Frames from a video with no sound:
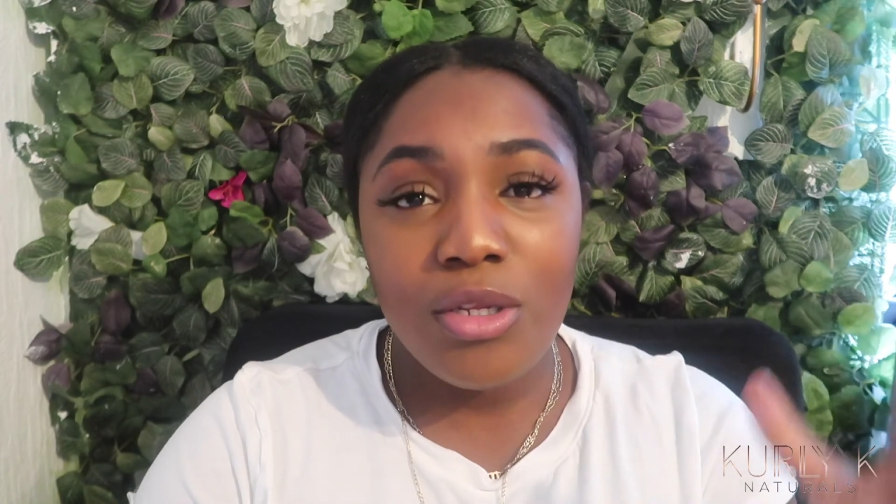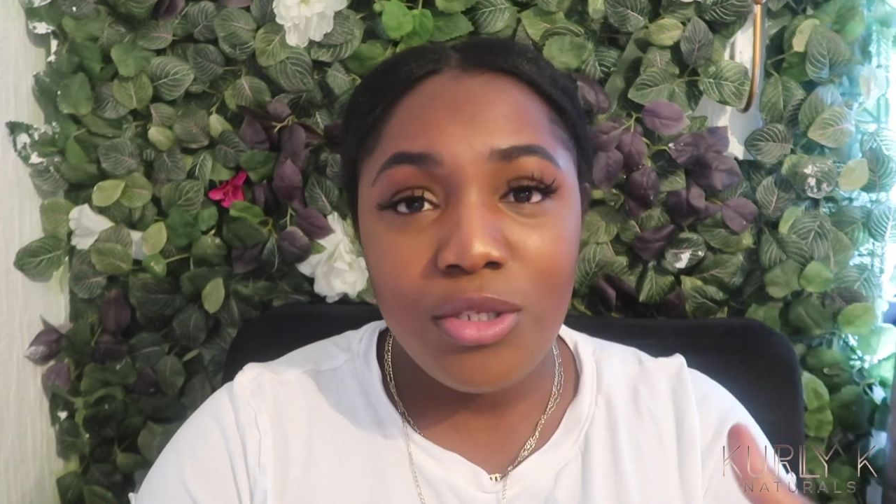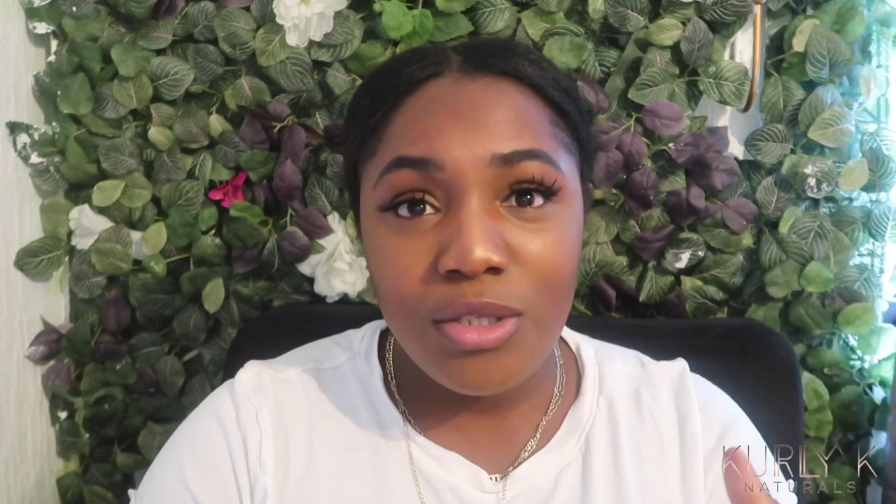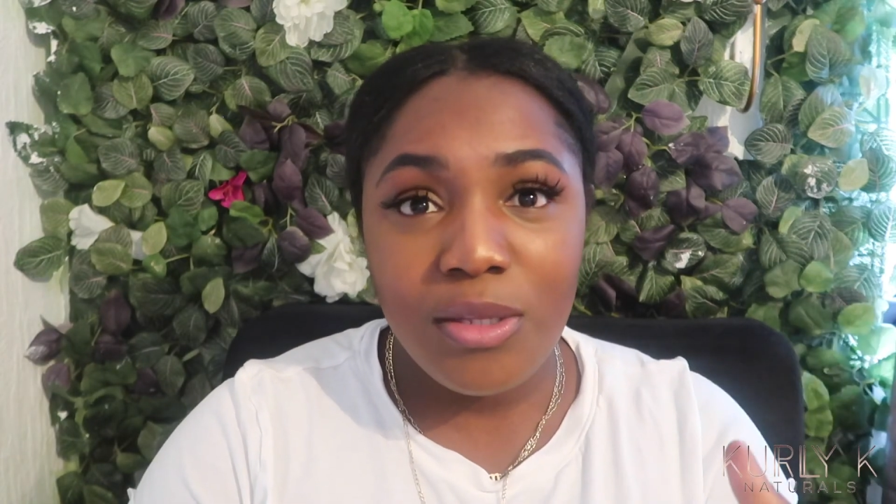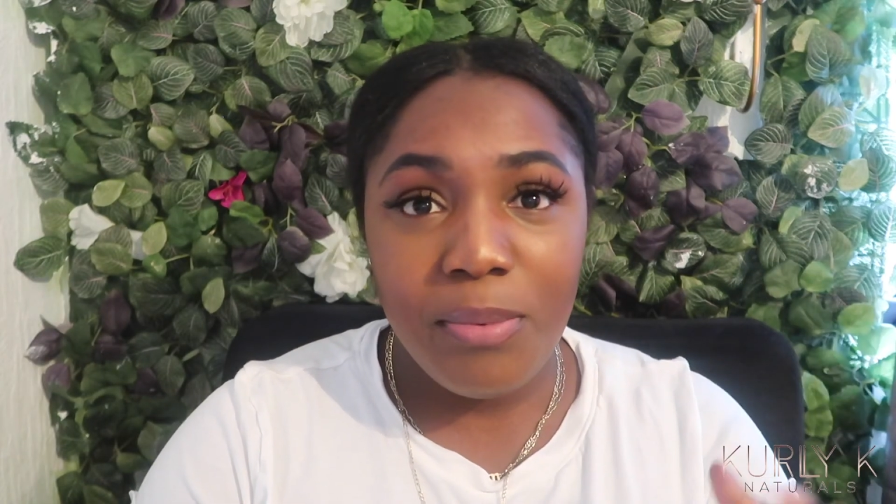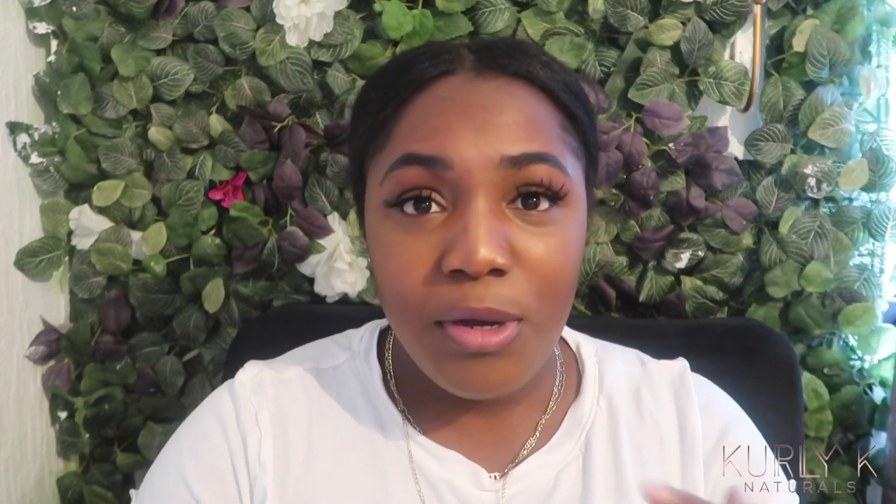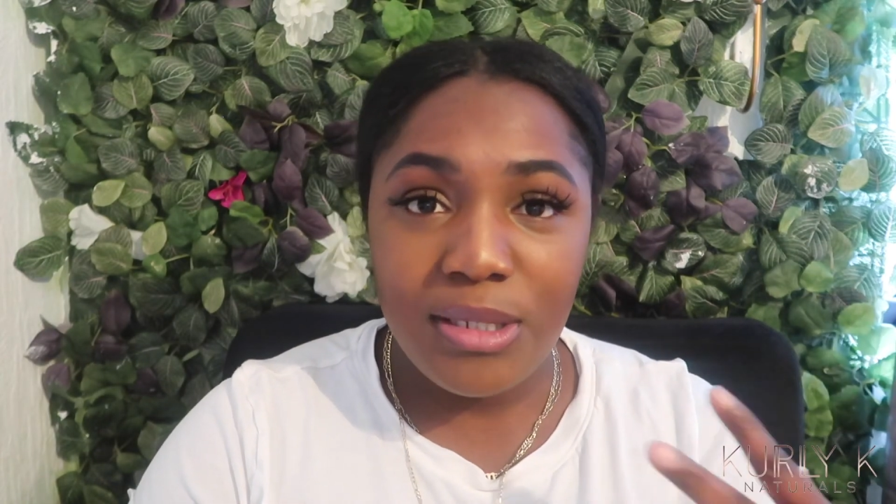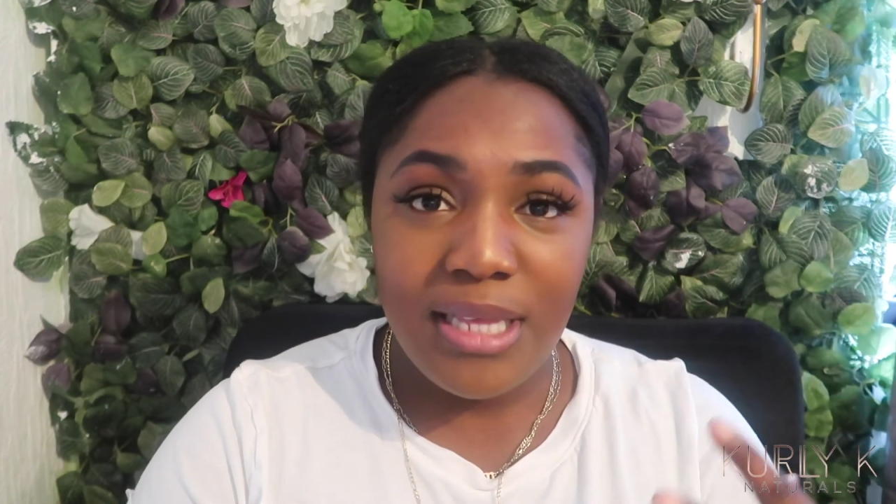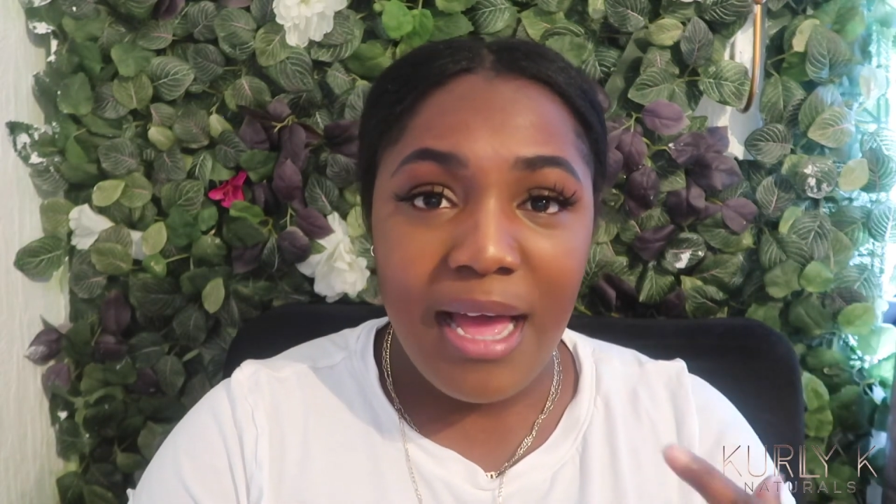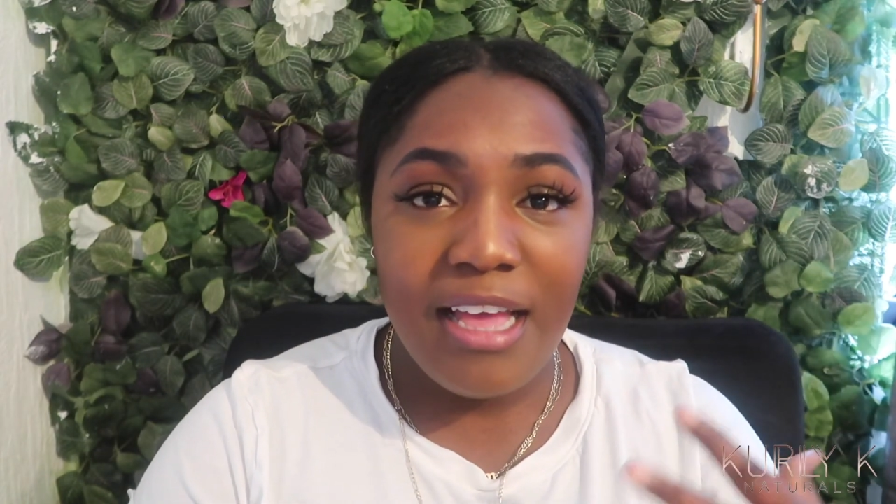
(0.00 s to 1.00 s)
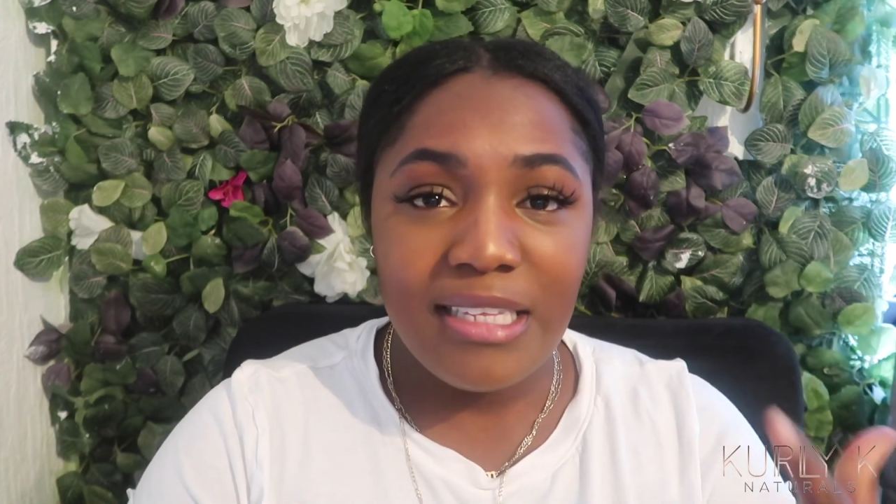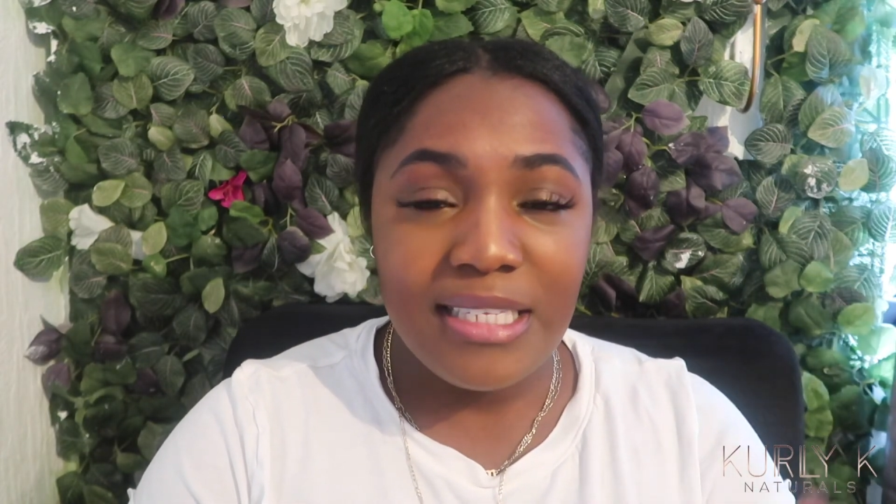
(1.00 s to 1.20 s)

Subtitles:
on the post that I